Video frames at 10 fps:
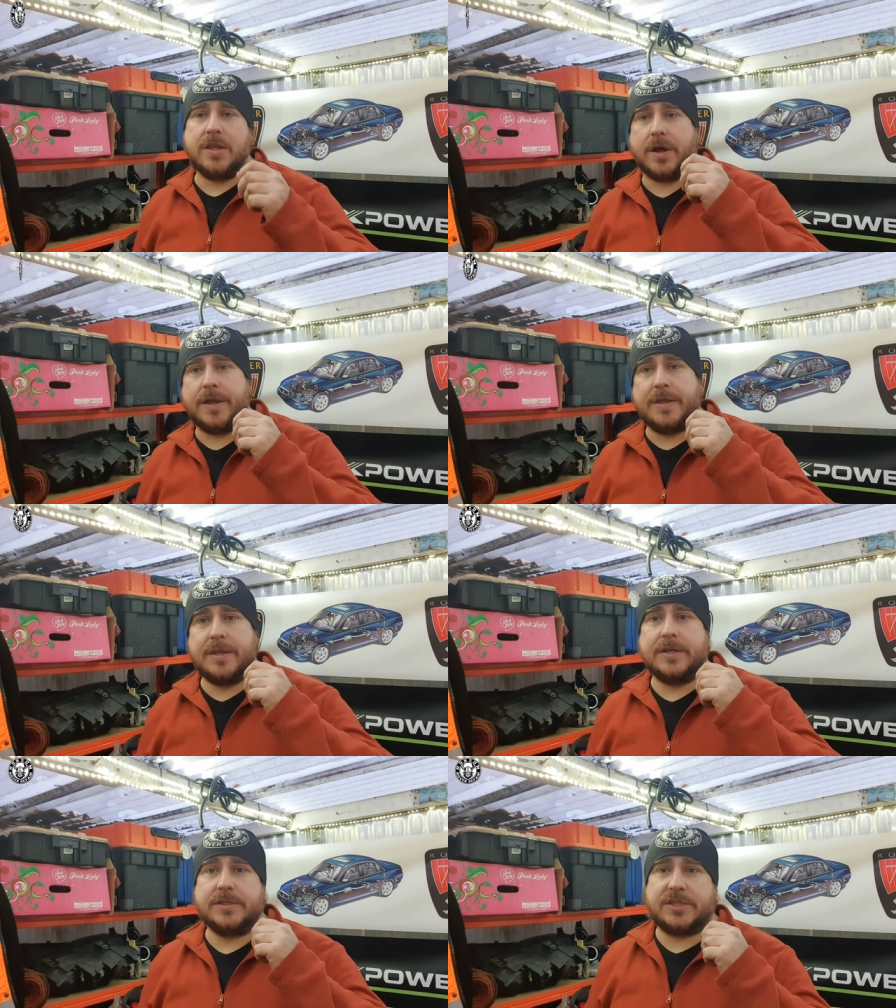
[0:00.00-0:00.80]
Now,
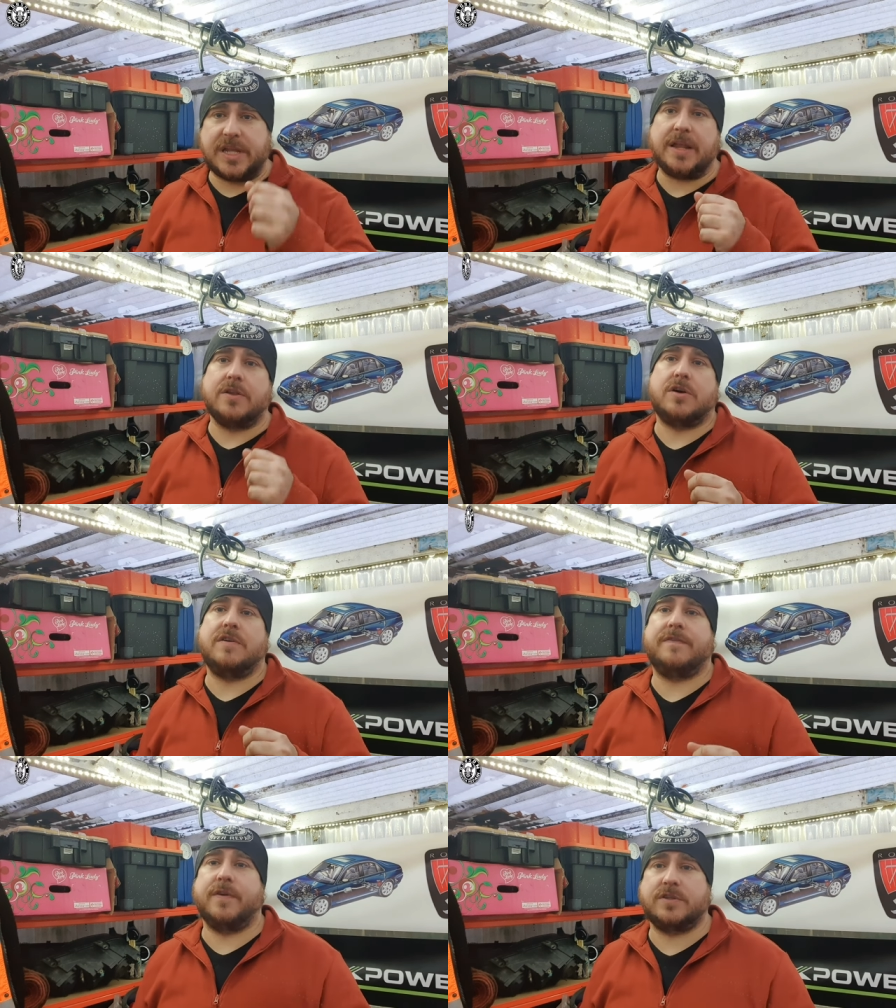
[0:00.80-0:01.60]
stating
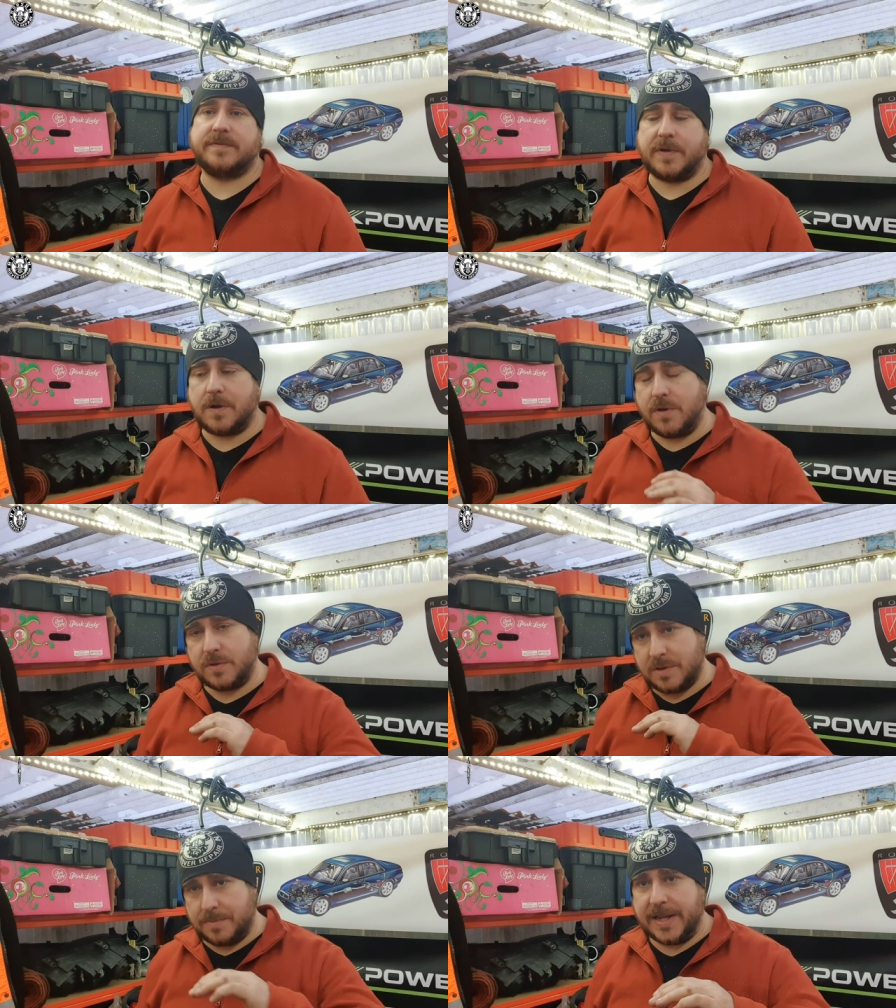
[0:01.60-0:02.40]
off, first of all,
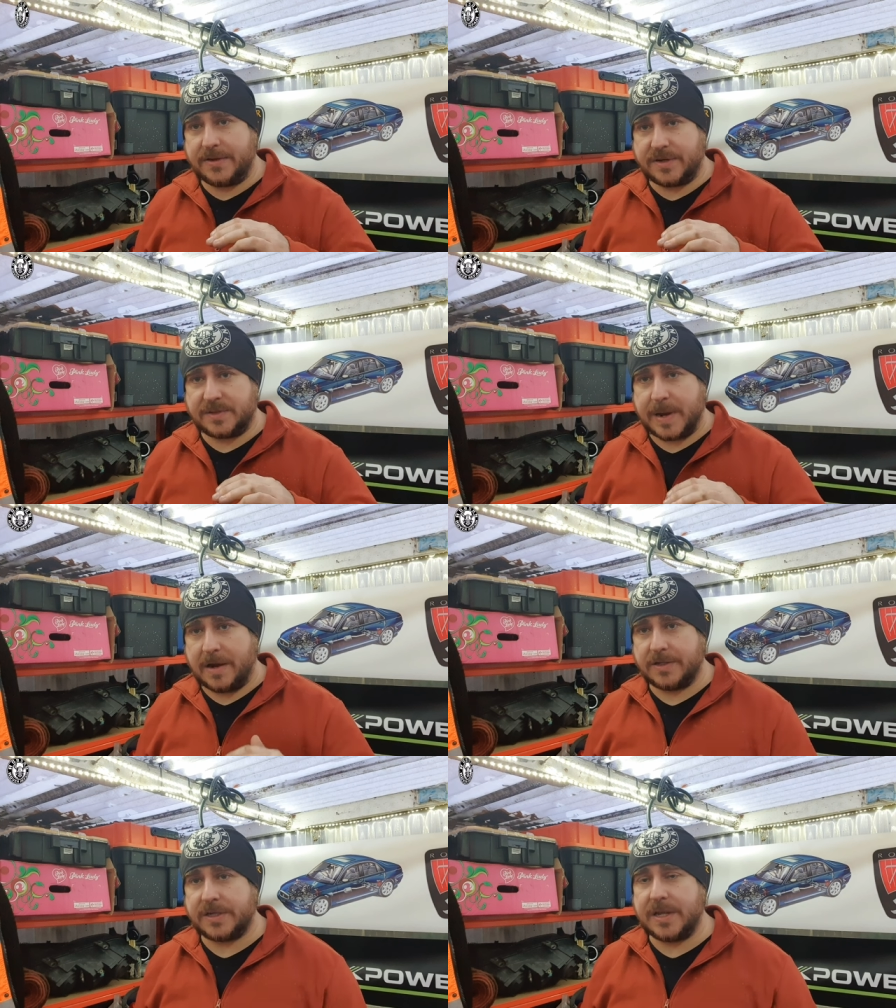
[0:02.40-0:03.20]
complete
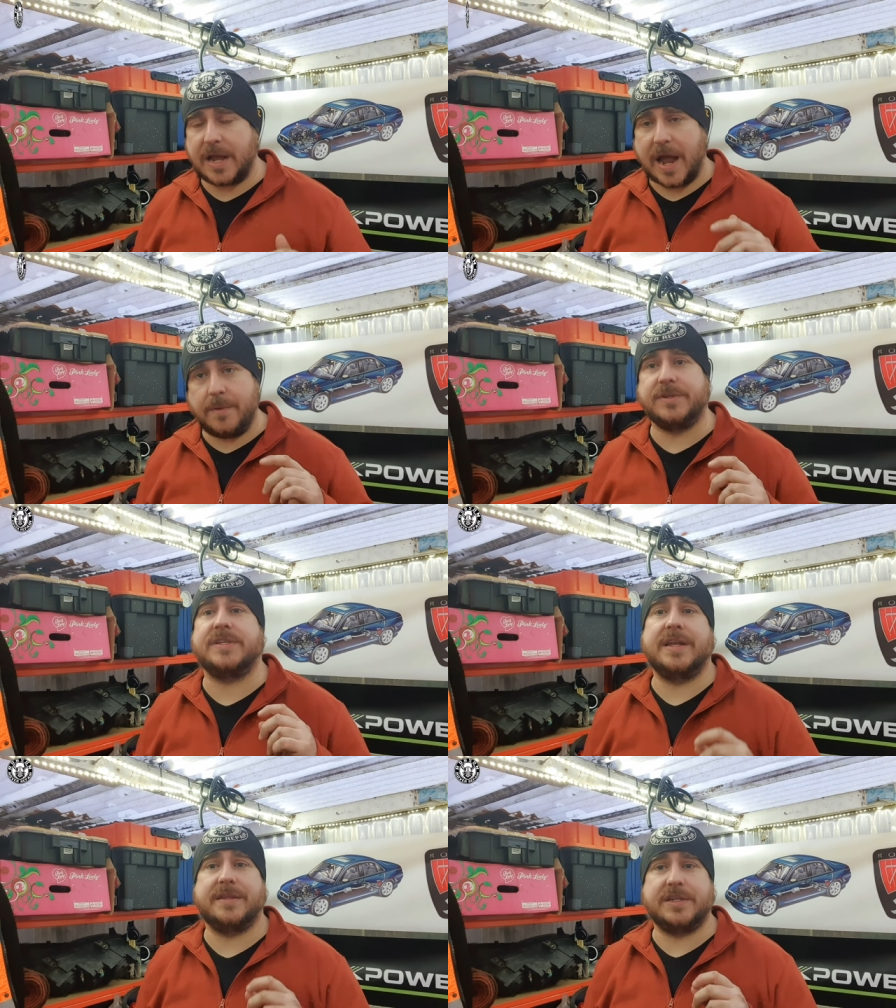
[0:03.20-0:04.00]
transparency, I was
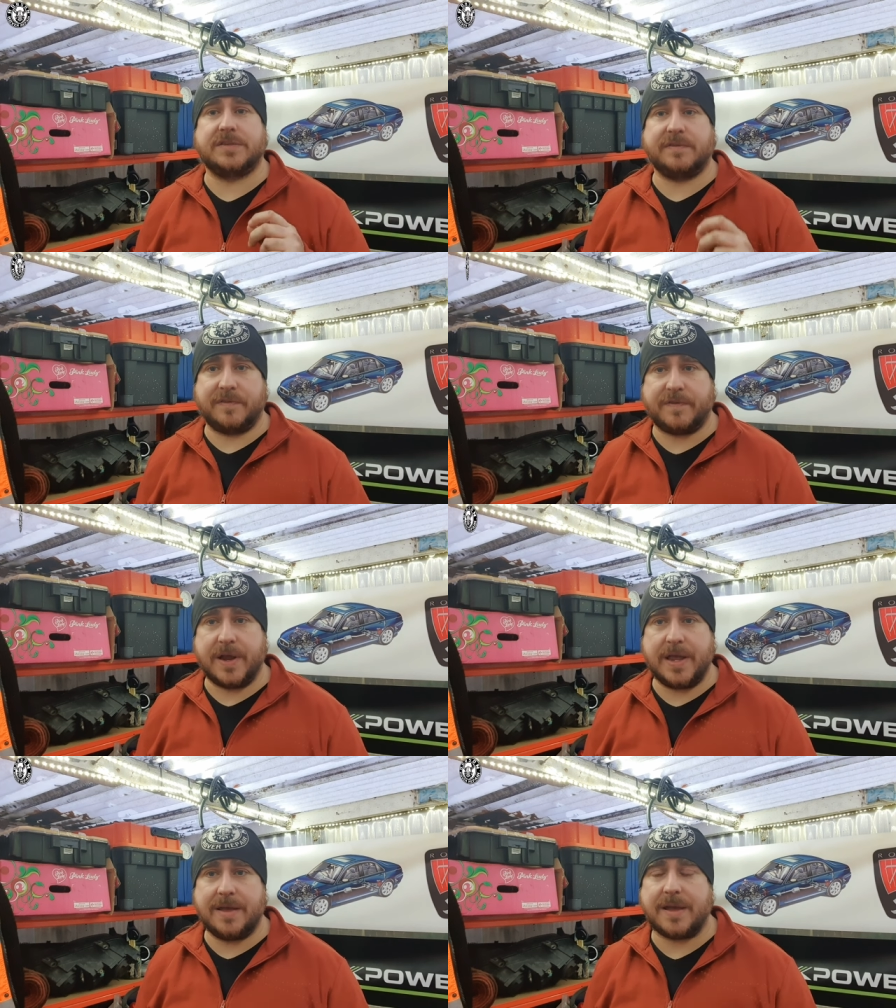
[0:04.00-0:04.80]
sent this for
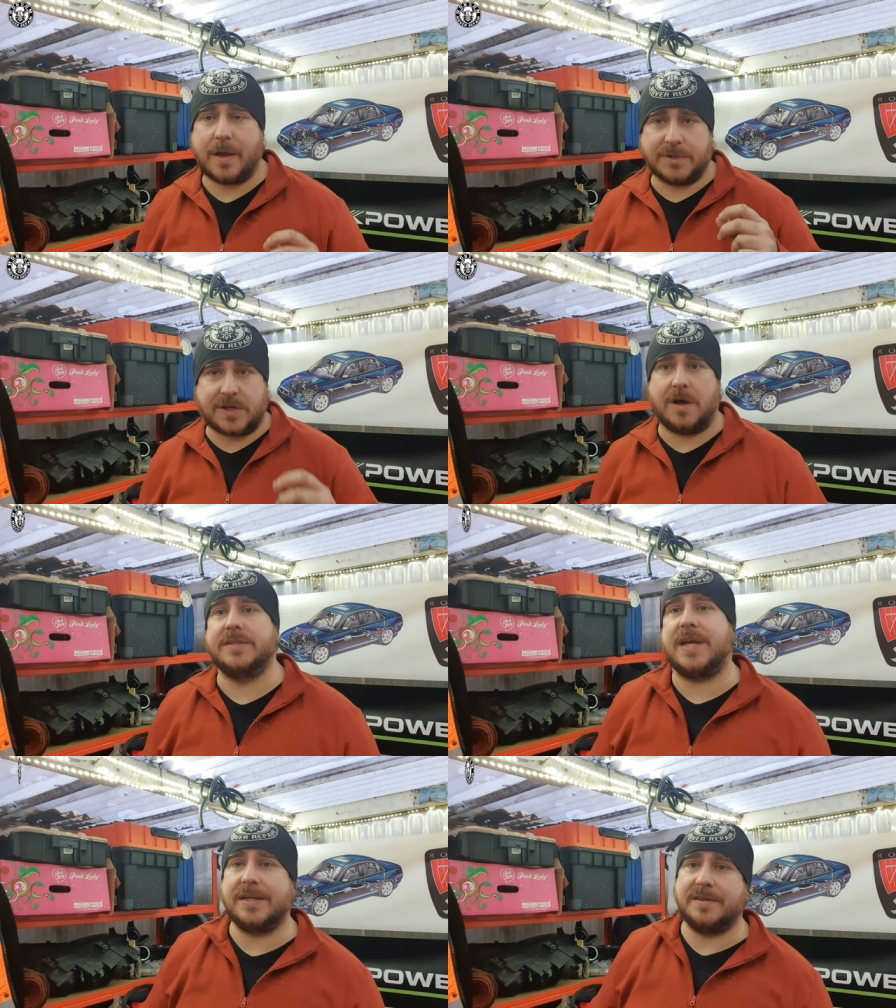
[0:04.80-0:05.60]
free. I was
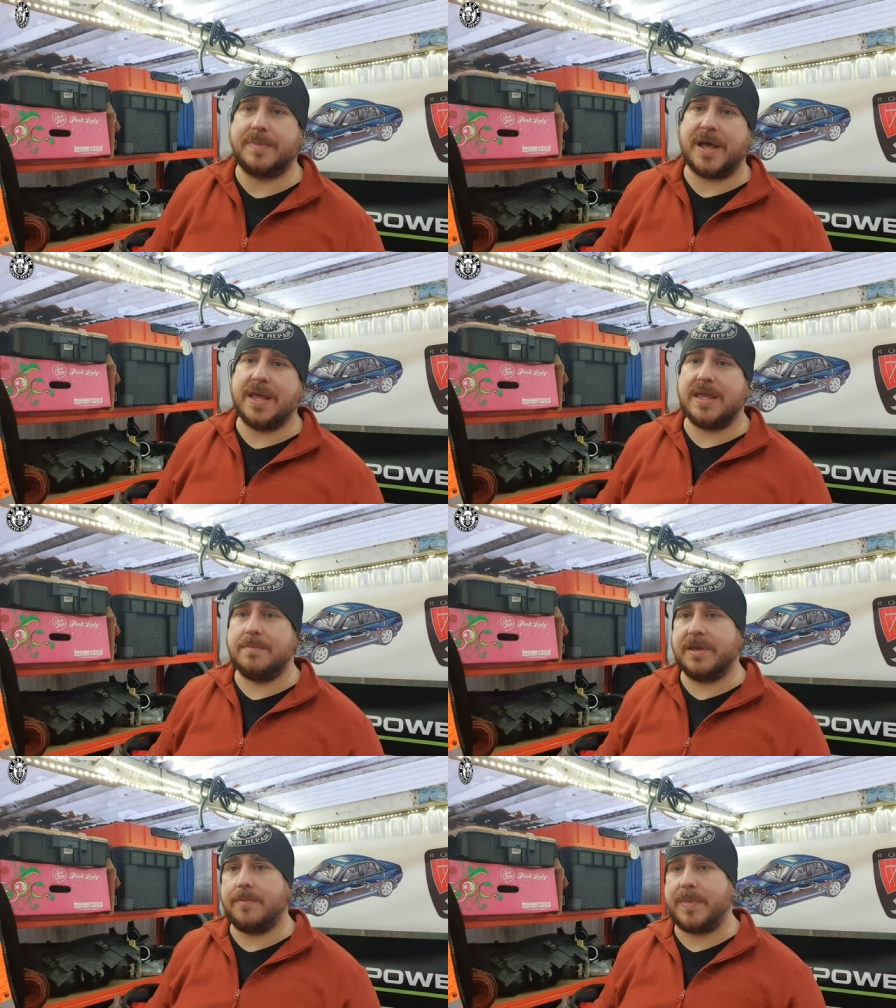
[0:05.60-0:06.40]
contacted by
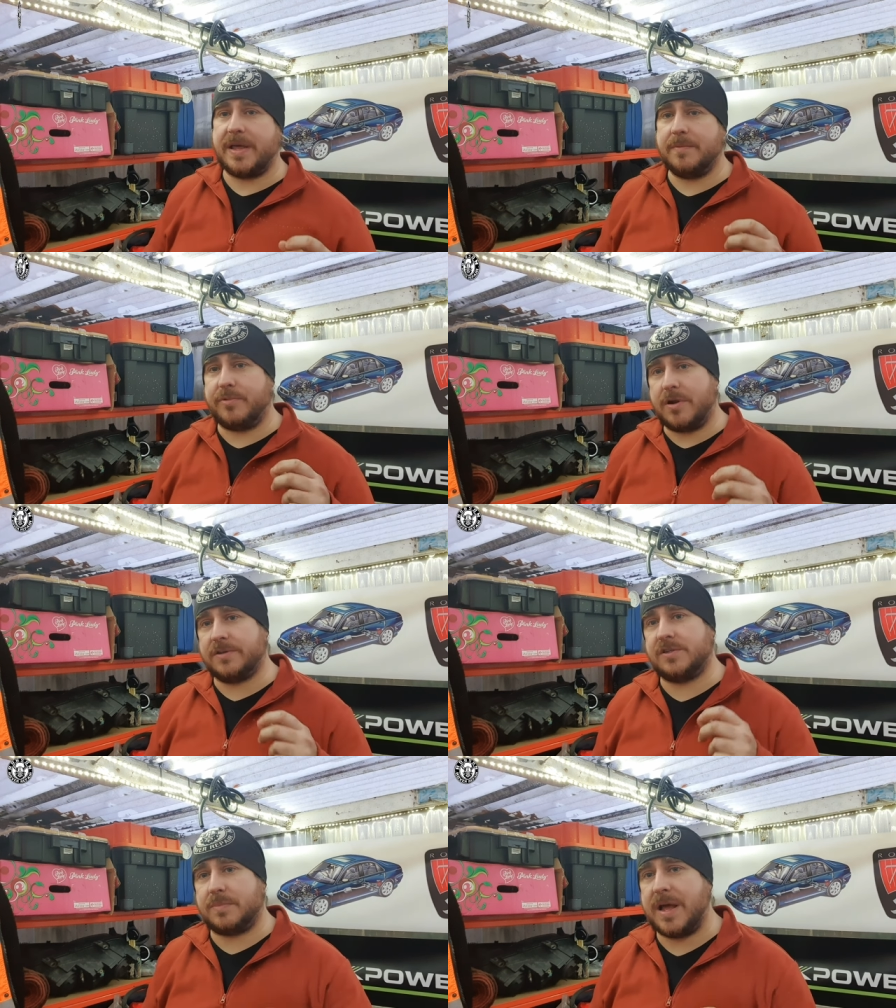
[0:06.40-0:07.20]
email by the
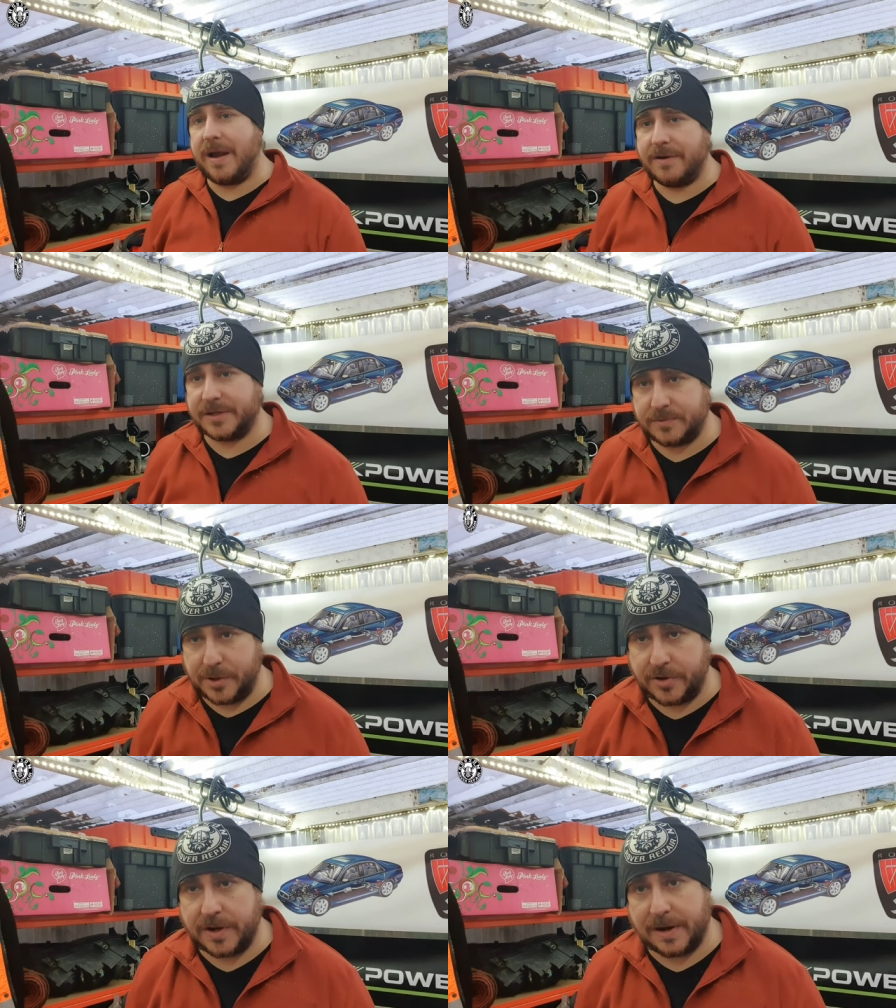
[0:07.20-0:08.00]
product supplier
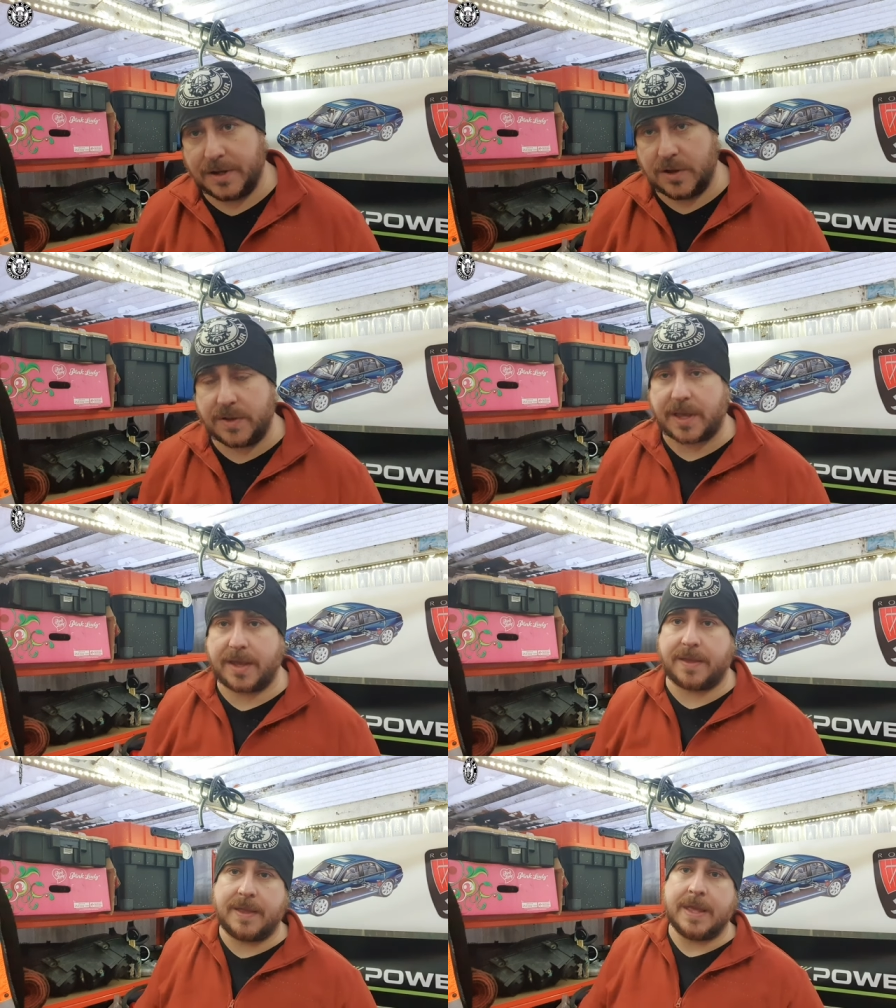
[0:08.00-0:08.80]
distributor here in the
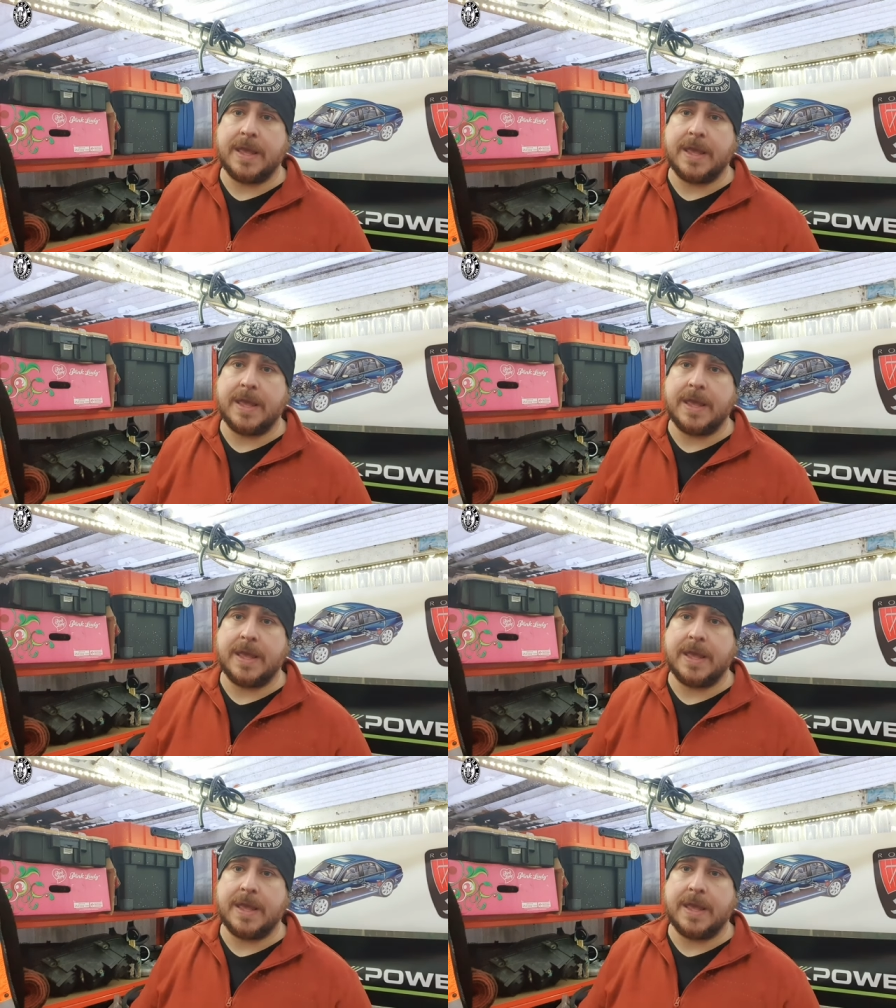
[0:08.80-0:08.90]
UK.